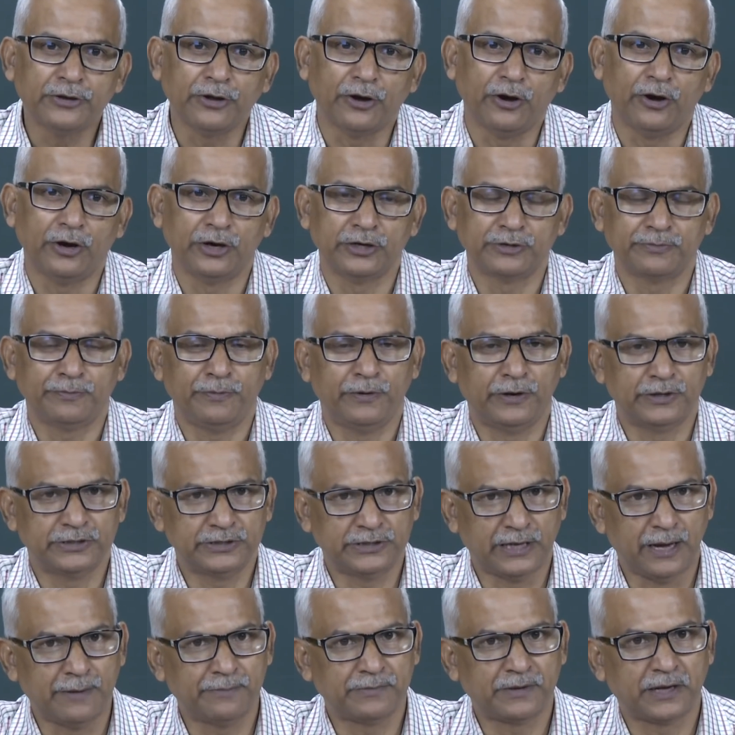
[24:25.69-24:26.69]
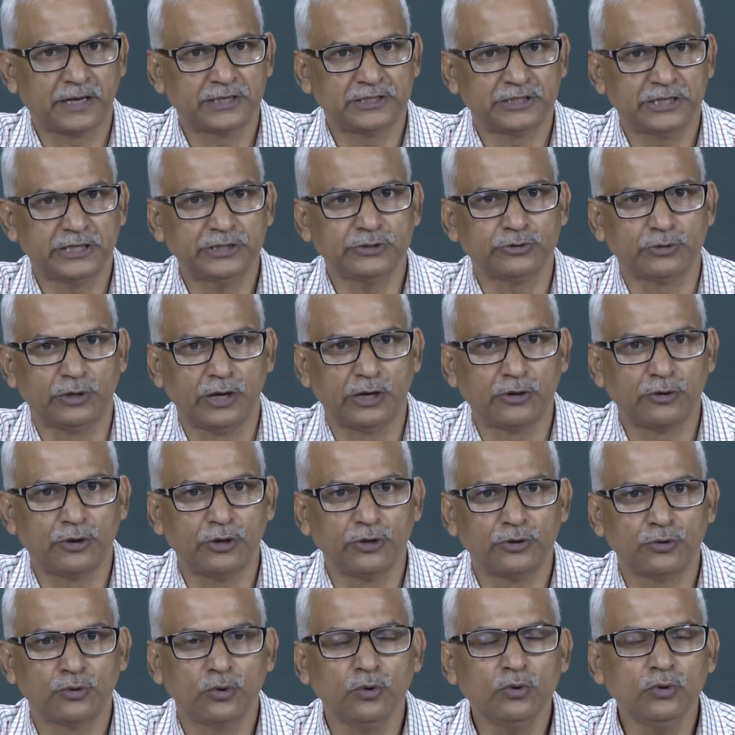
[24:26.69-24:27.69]
or for some cases we are
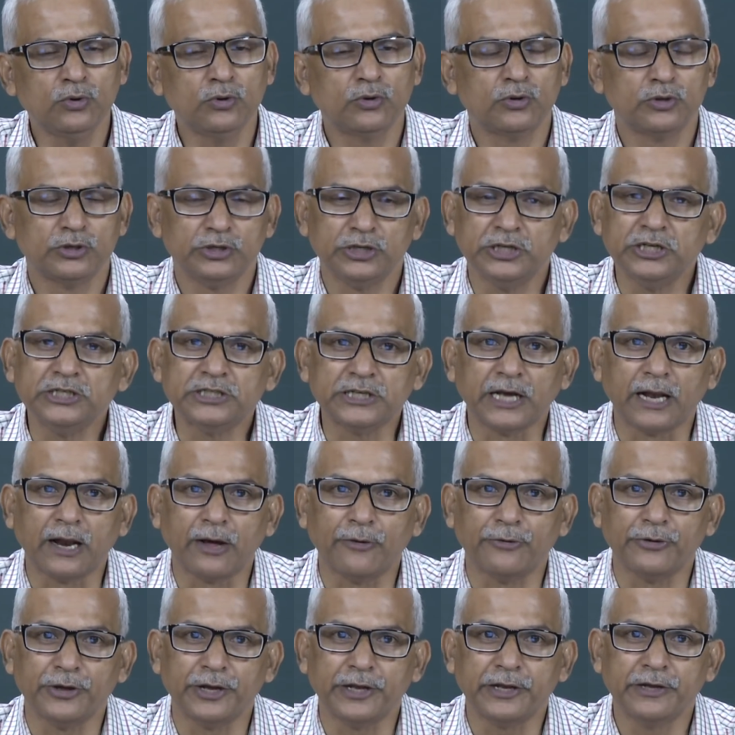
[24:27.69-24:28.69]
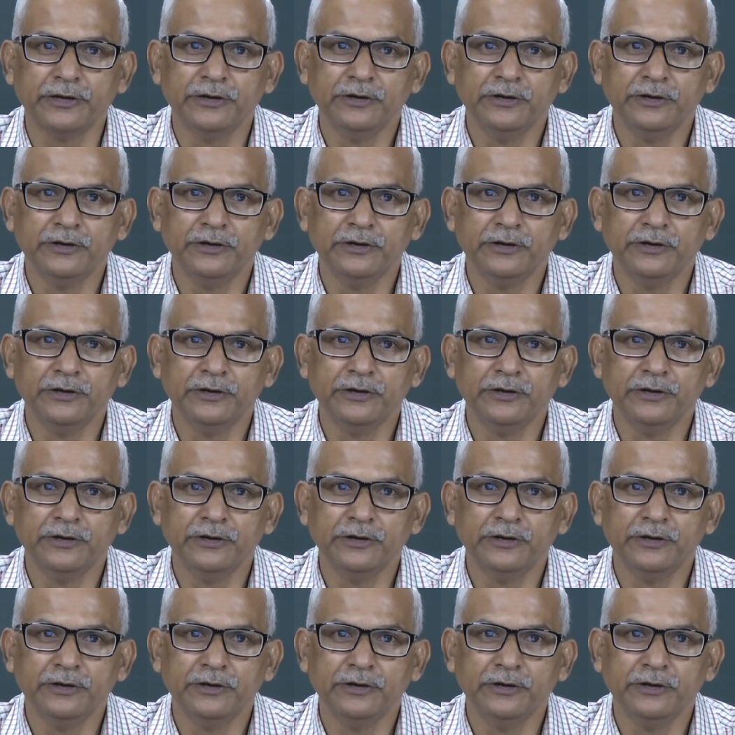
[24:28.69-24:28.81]
going to disallow it.